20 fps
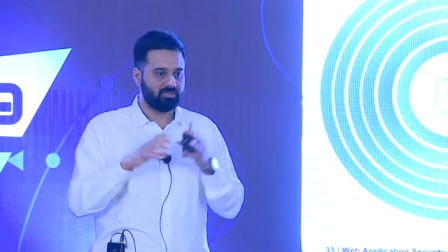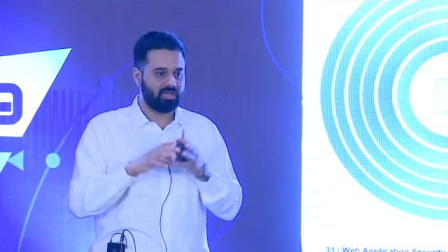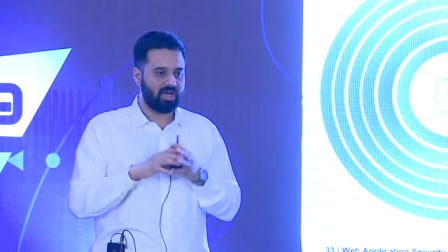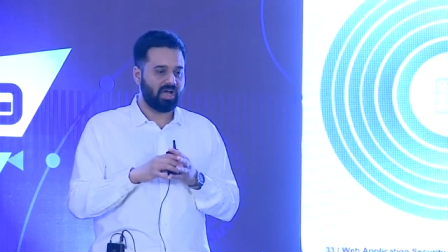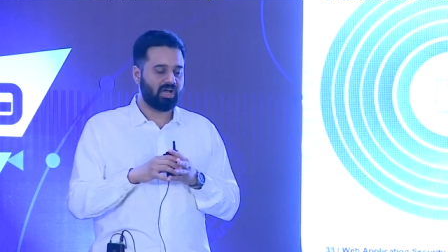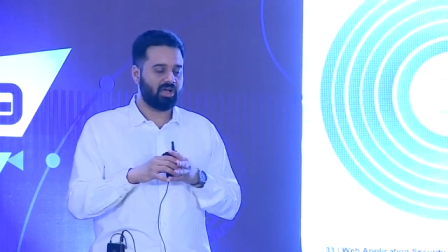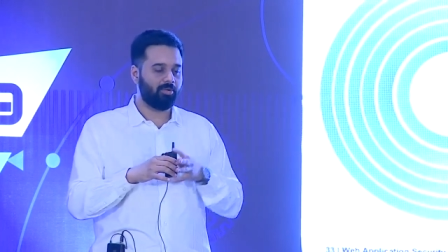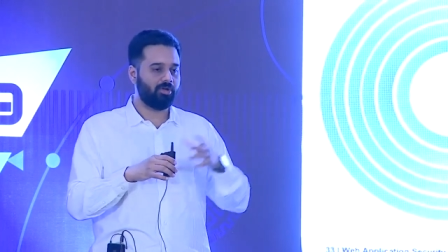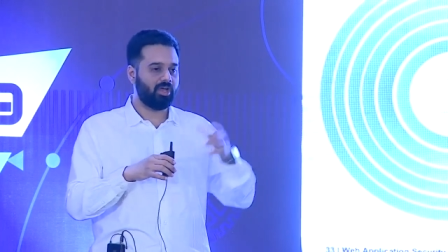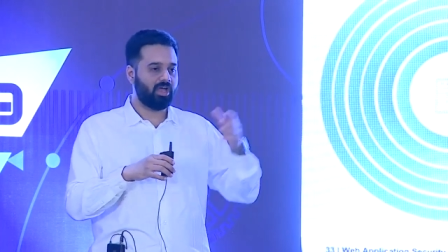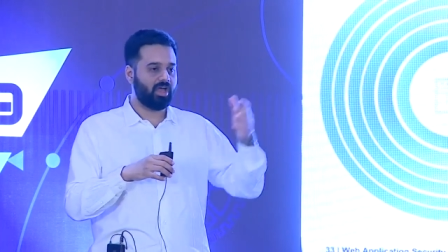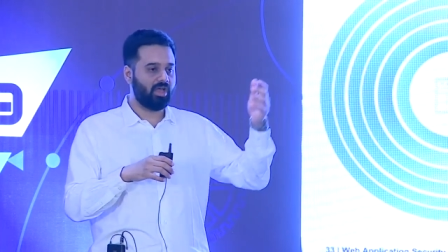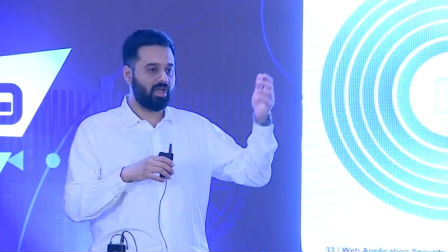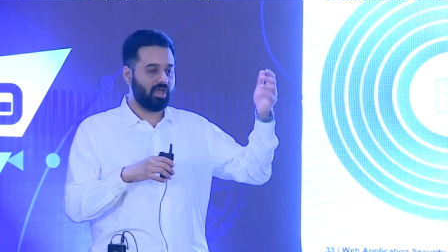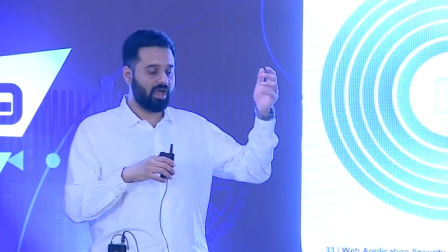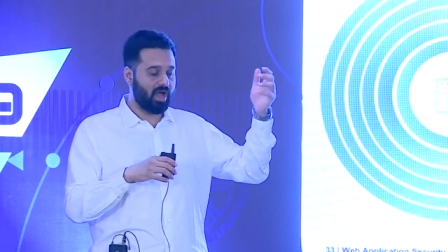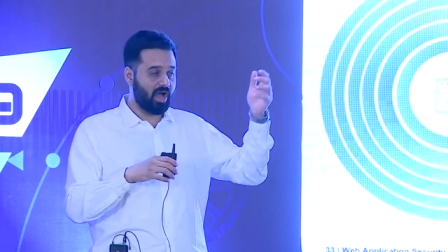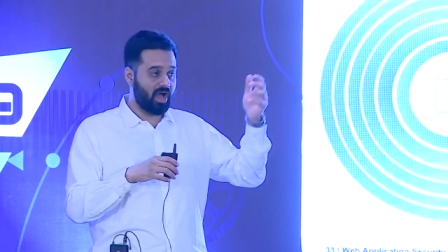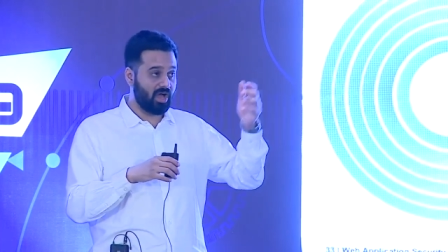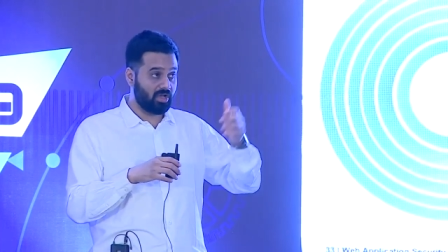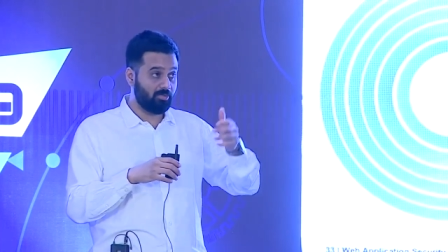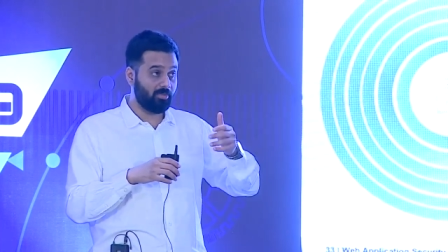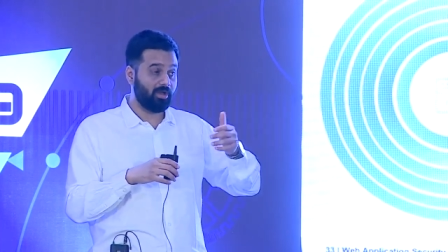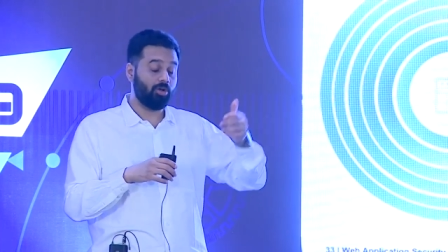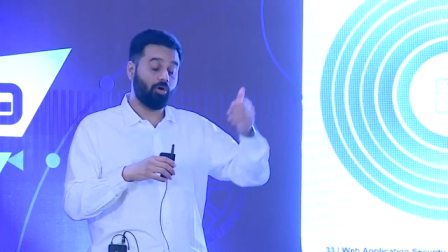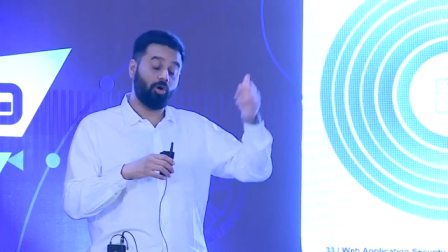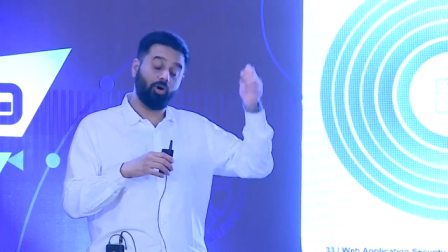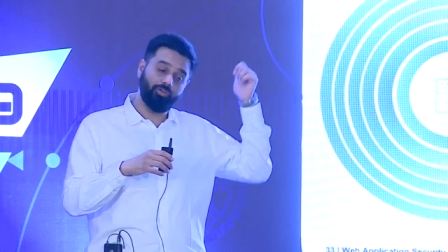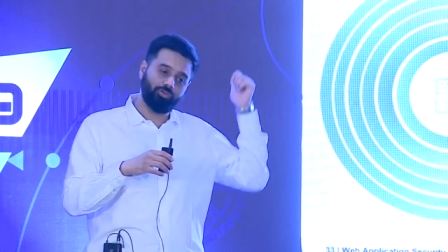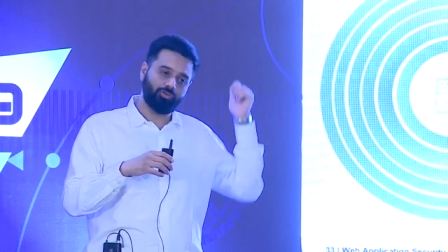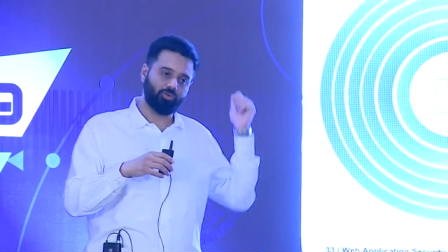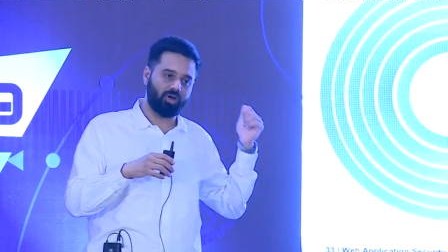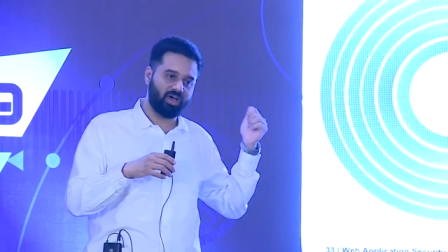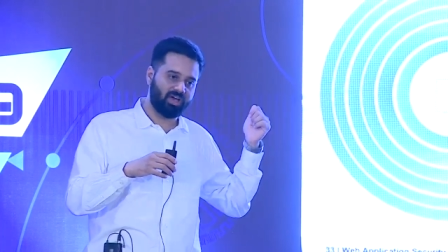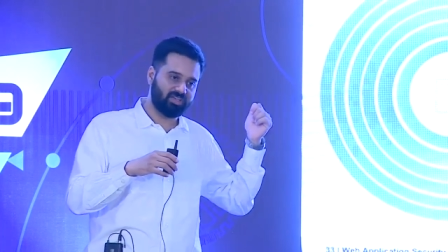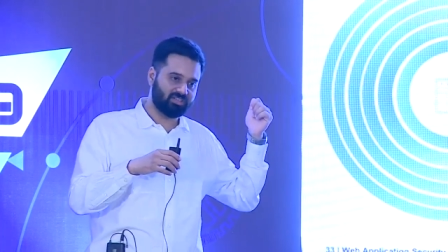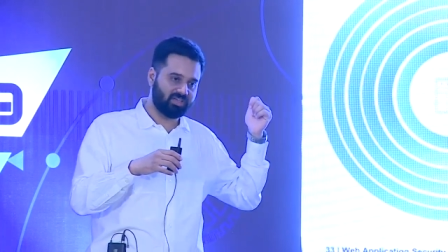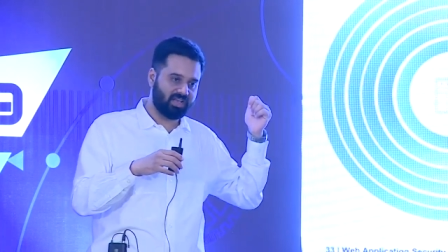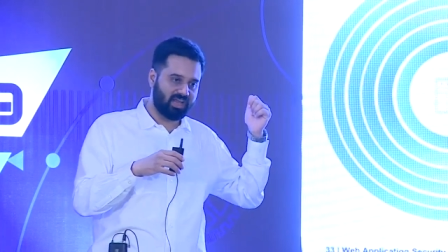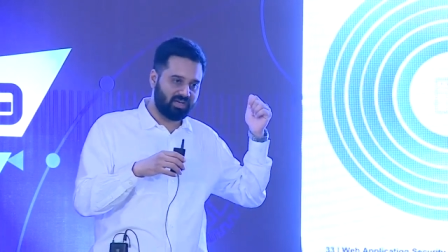Akamai also
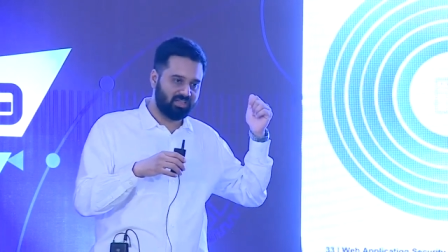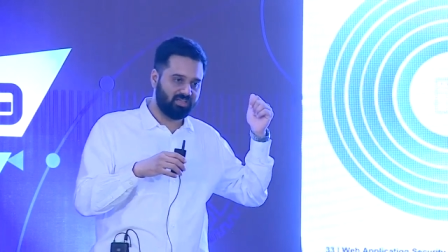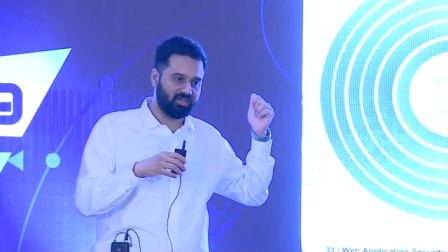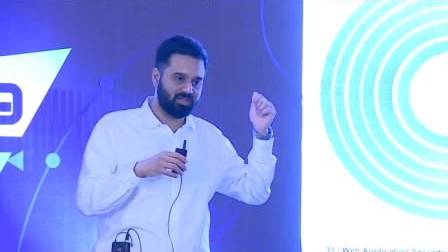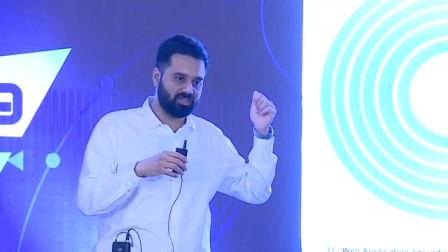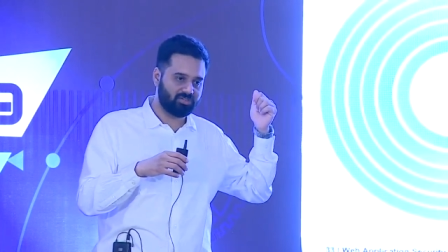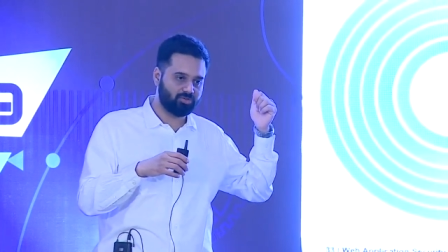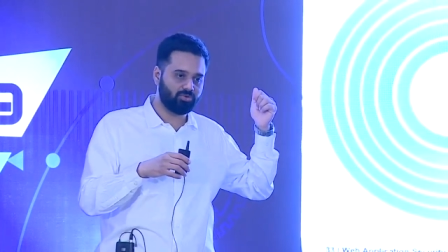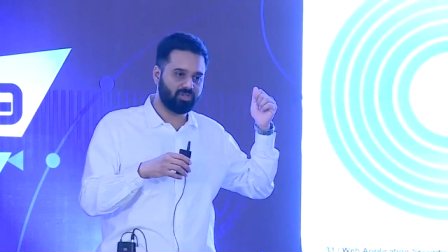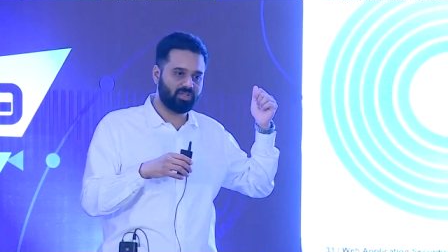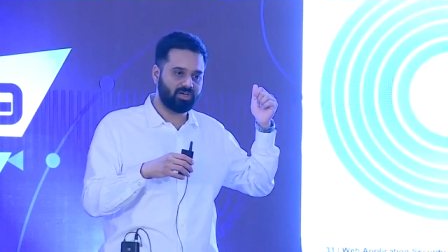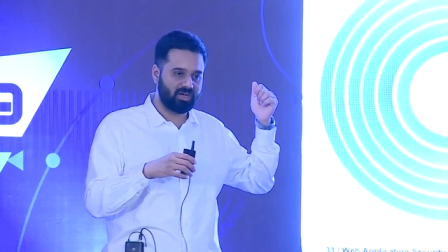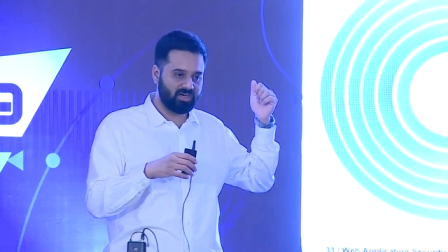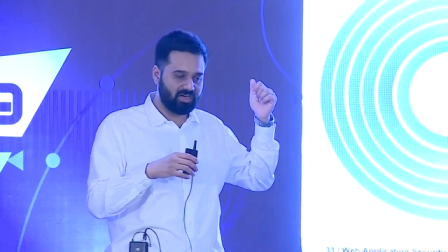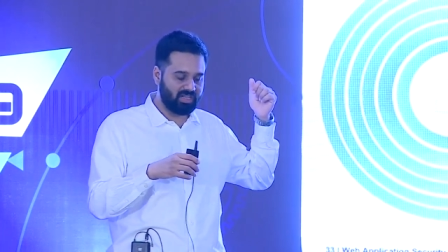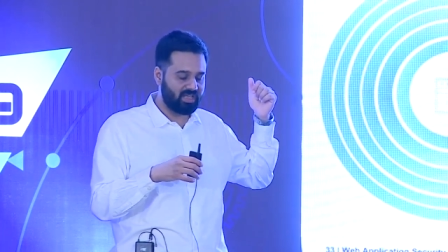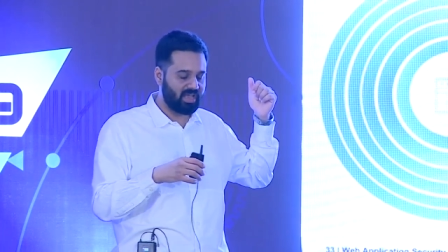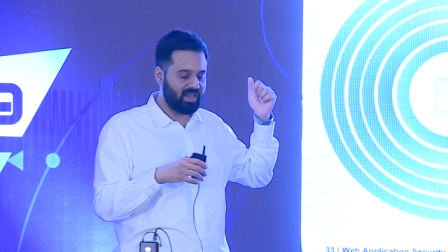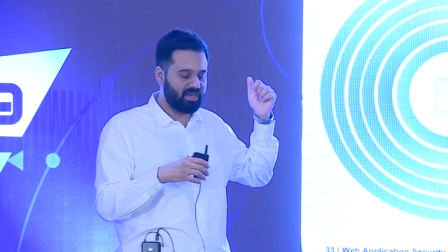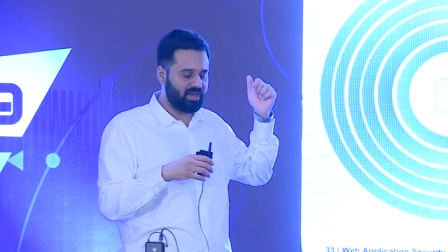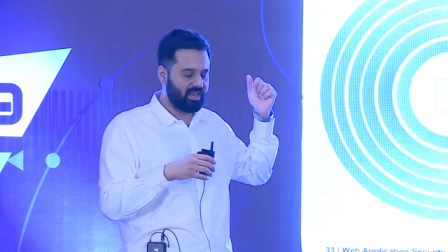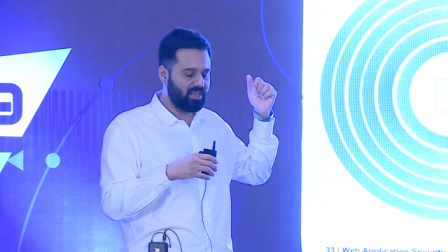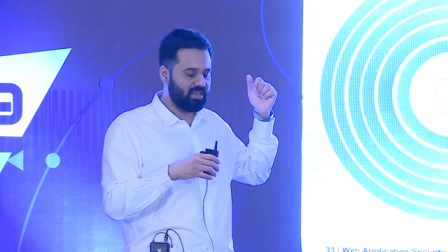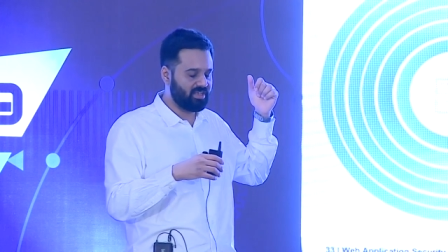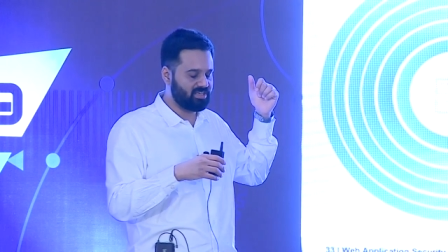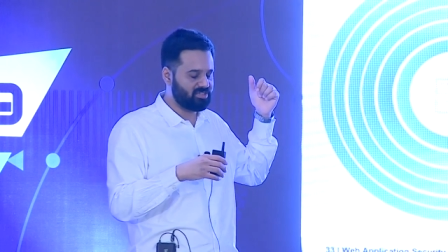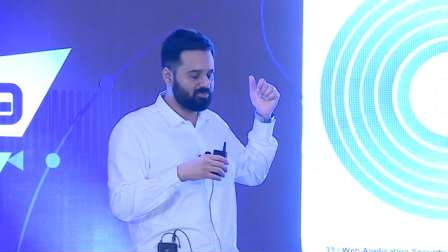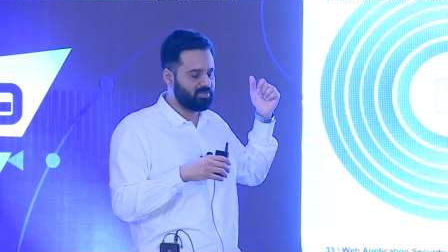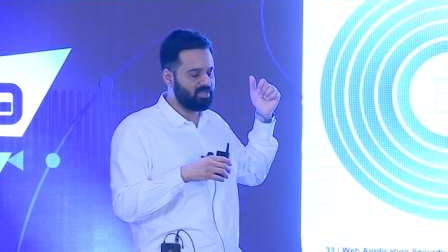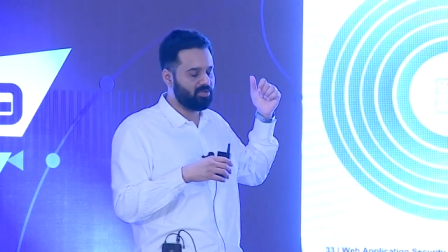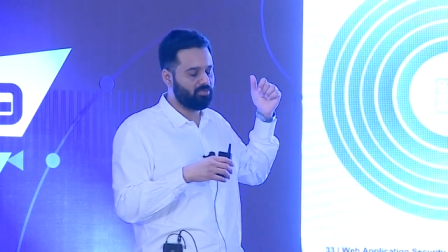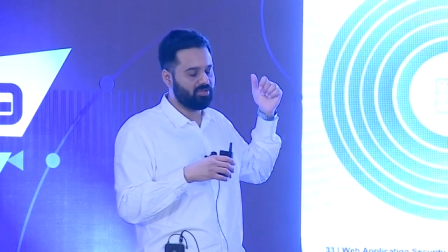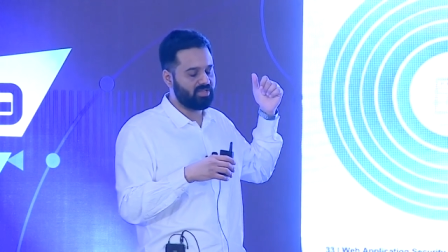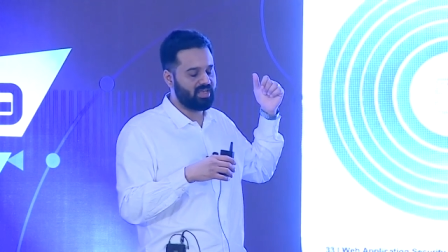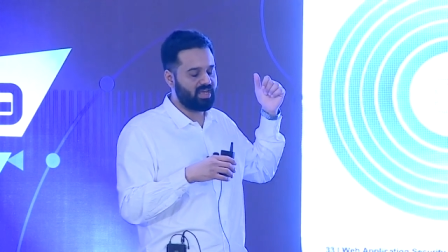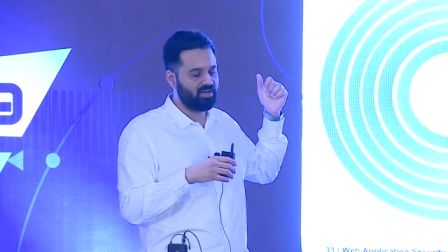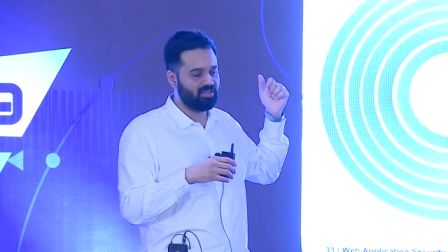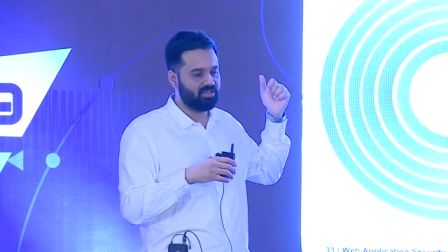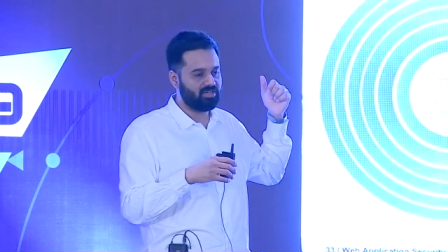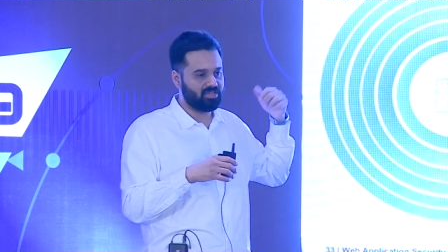has an analytics tool, and I'll explain what the
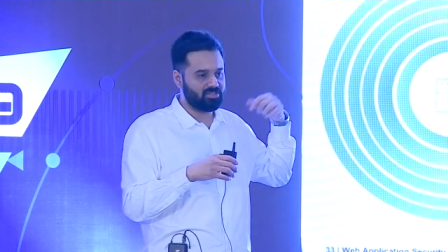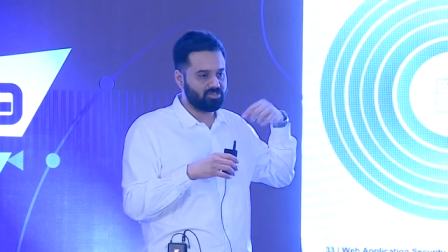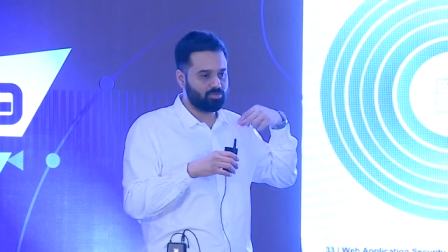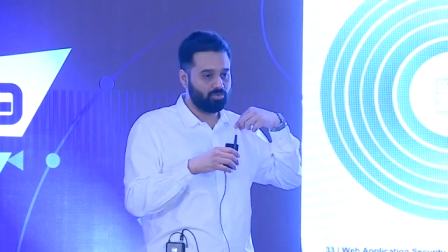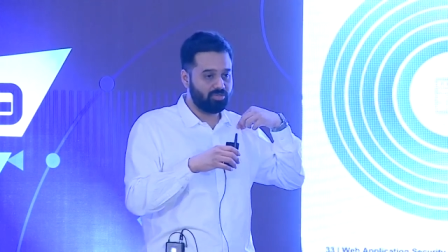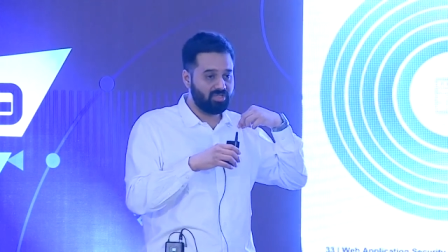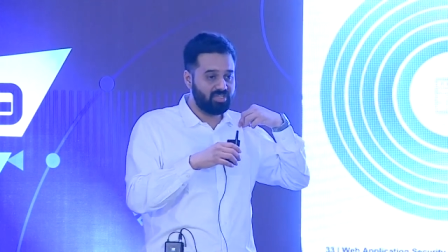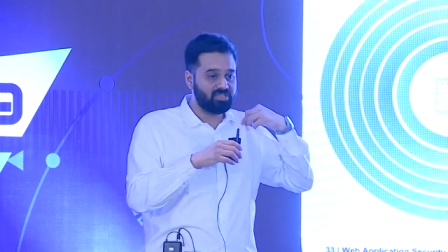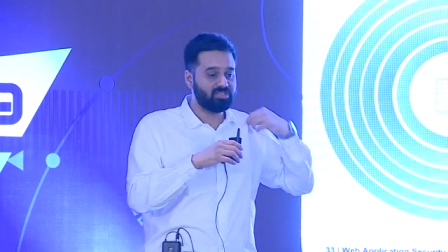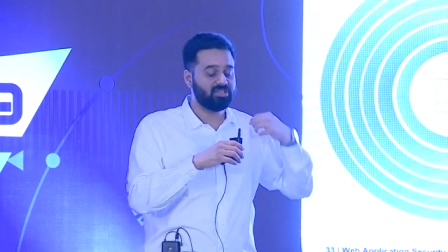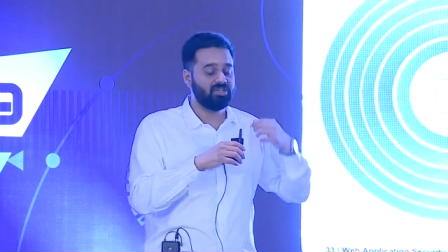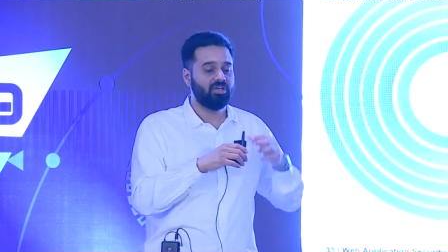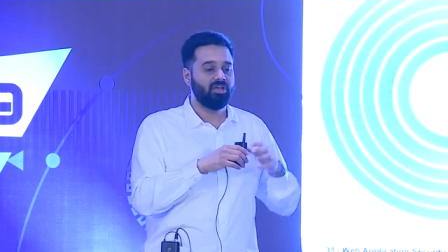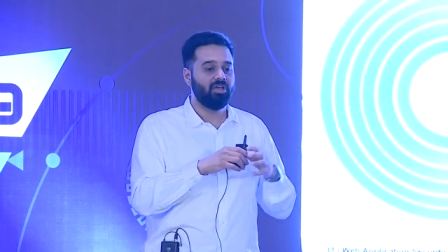analytics tool is.